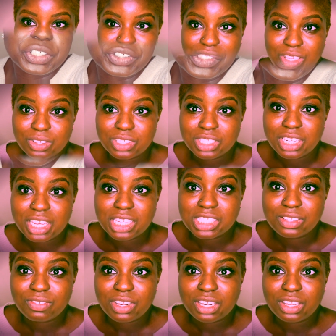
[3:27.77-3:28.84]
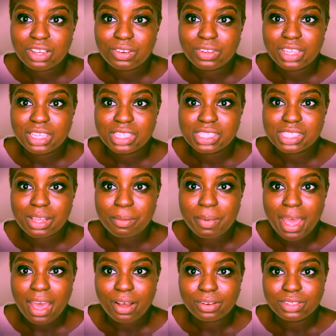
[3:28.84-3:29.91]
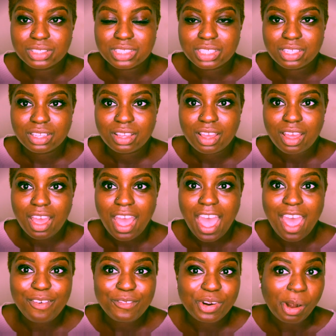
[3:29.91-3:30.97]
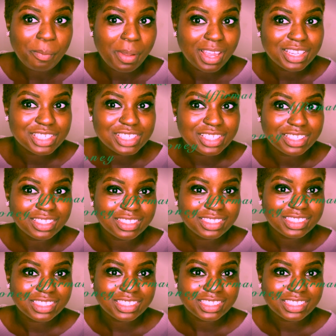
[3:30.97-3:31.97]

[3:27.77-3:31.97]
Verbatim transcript: so today's video is about affirmations.